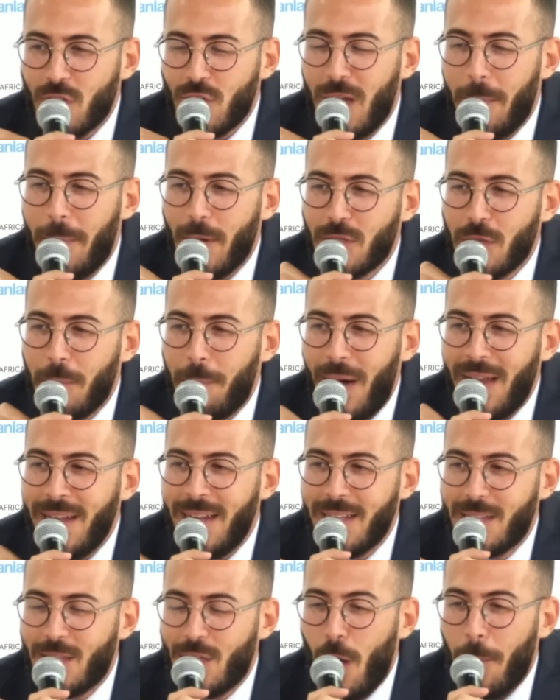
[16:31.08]
about the
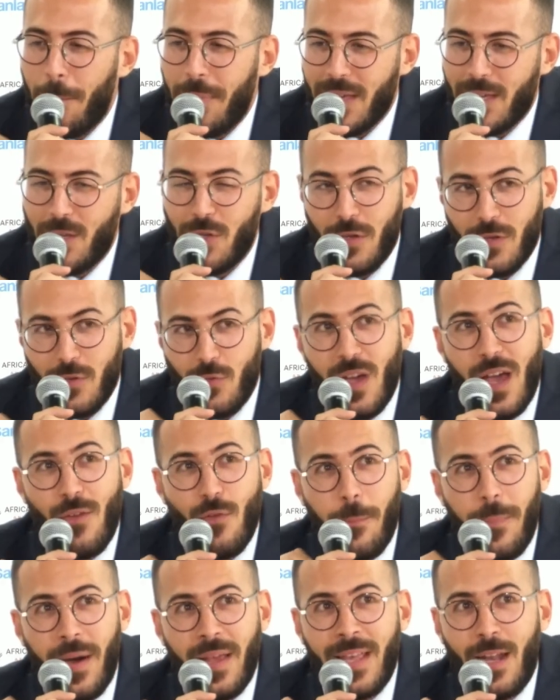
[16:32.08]
panel topic. You have a
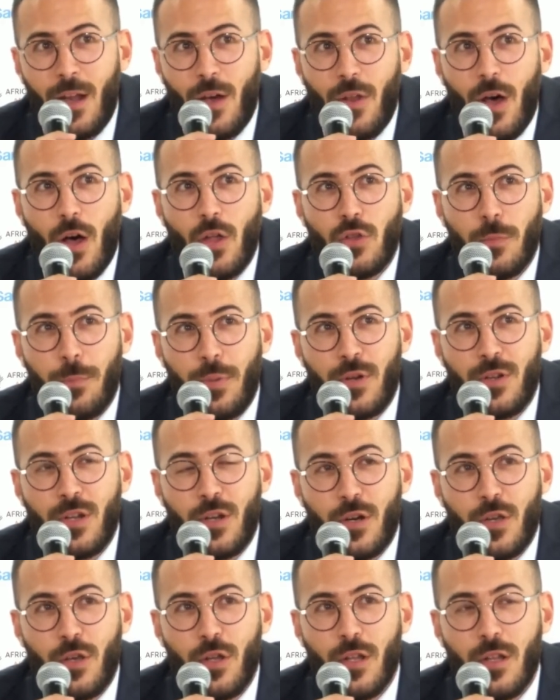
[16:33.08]
panel on
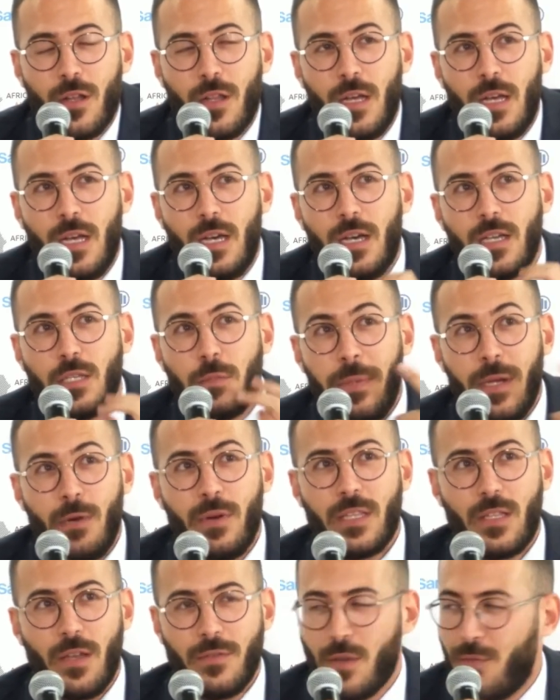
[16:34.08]
entrepreneurial
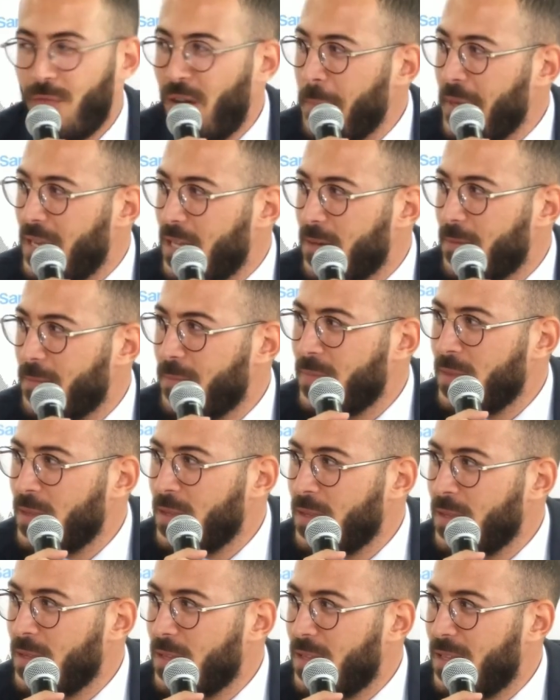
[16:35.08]
spirit of the family.
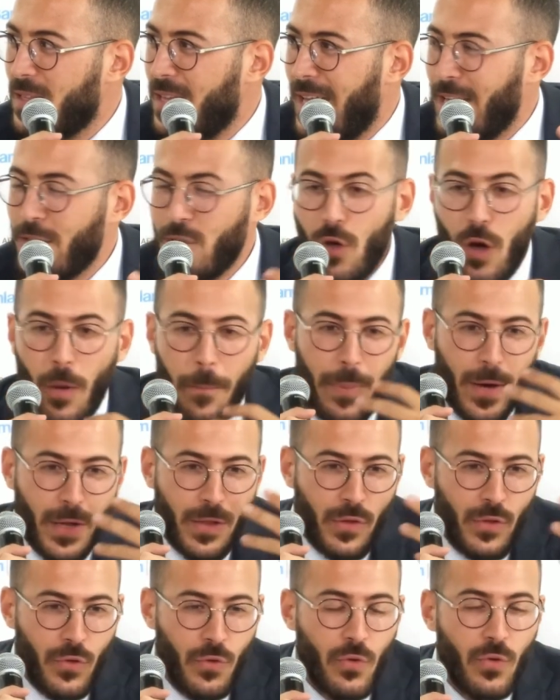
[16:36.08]
And you
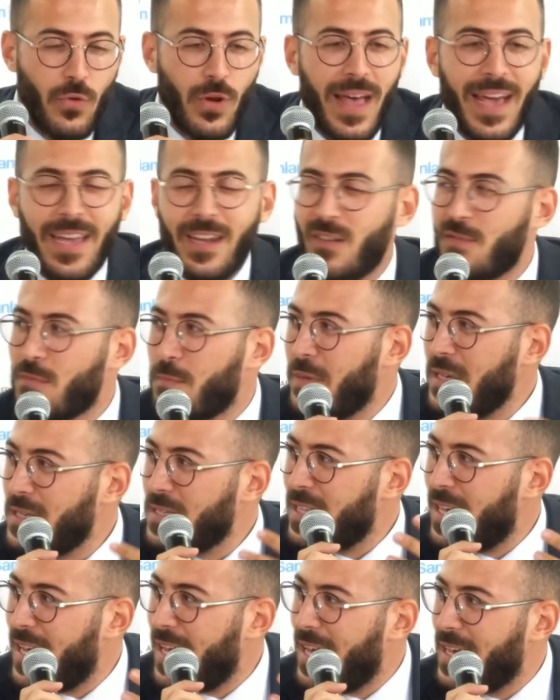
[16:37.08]
open new line of
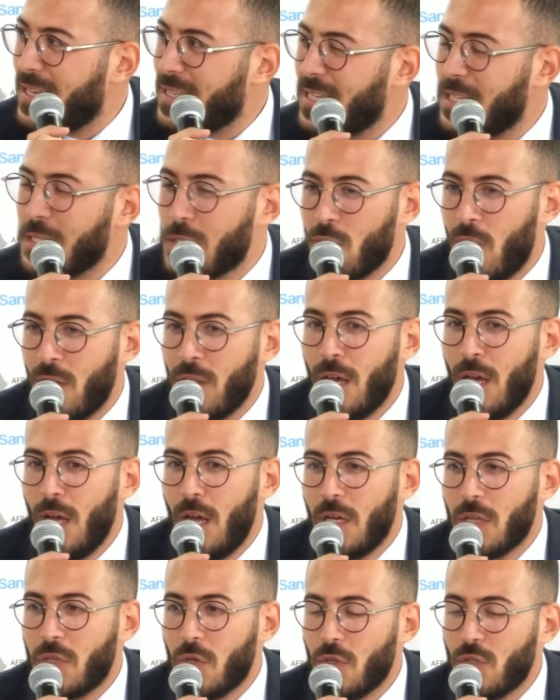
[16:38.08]
business and so on.
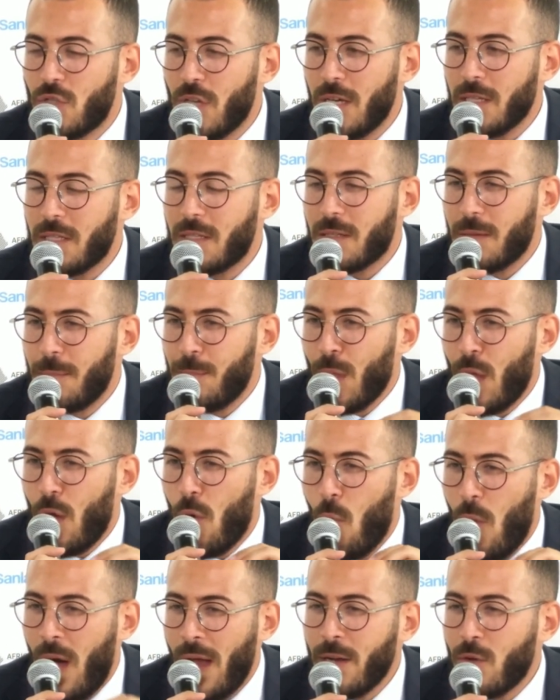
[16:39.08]
So just
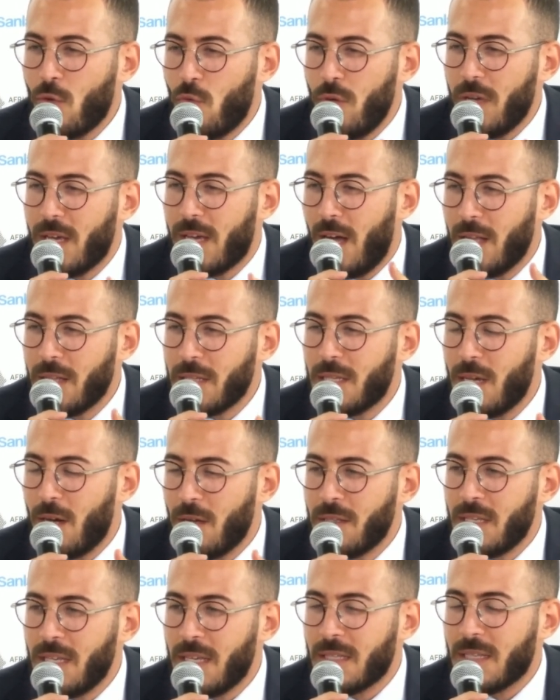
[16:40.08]
one quick answer
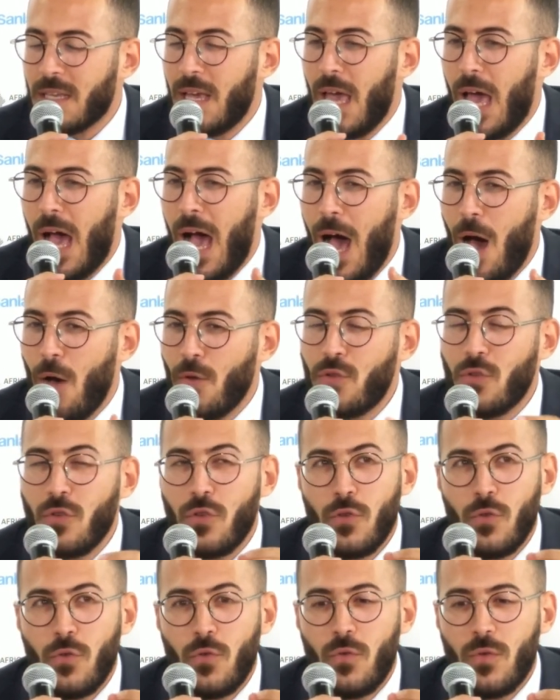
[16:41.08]
on this. How
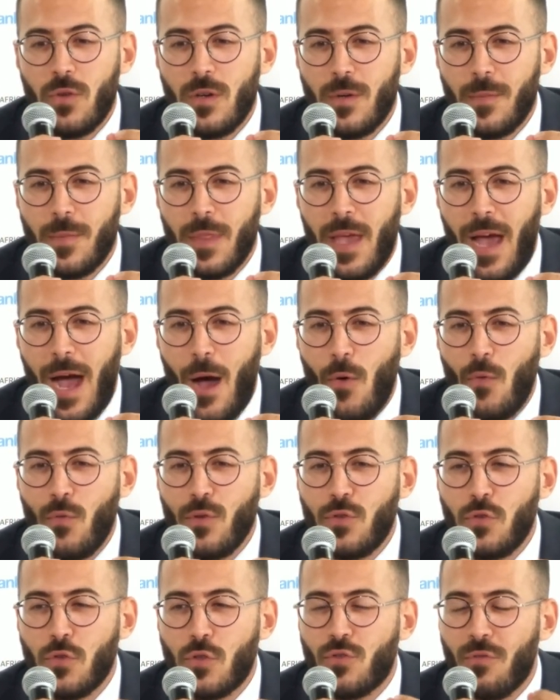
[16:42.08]

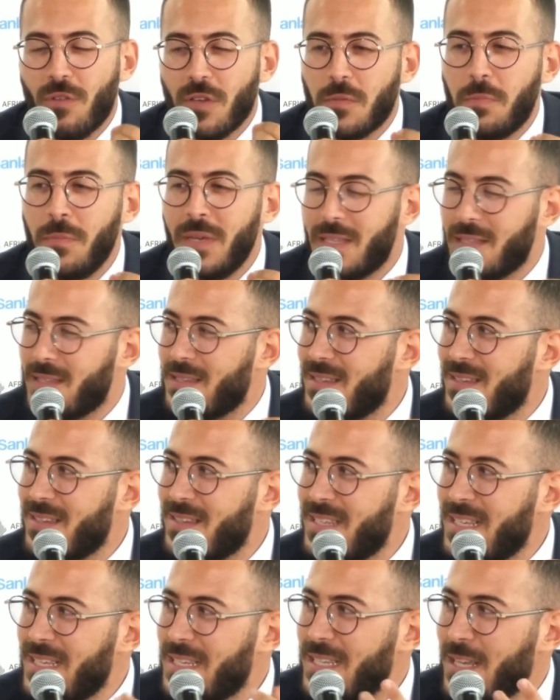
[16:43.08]
would you transmit
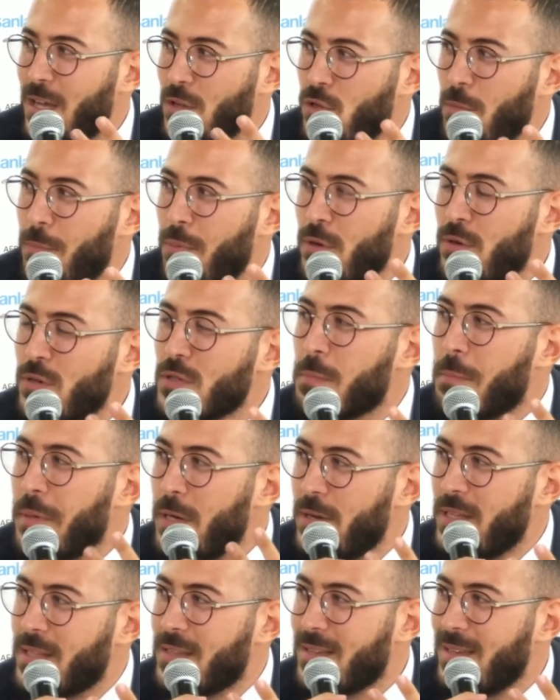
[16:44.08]
this entrepreneurial
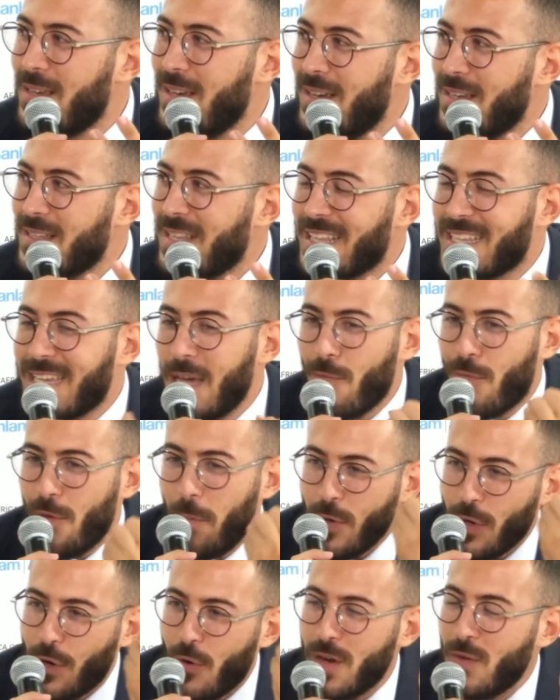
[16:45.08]
spirit that came from
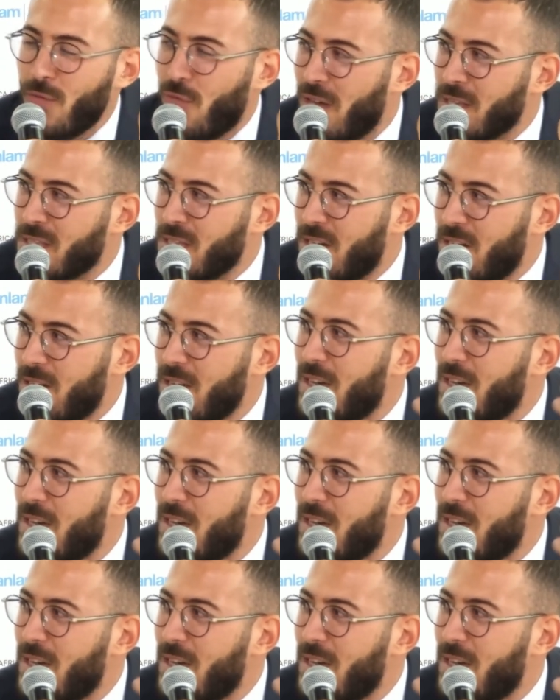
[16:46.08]
your grandfather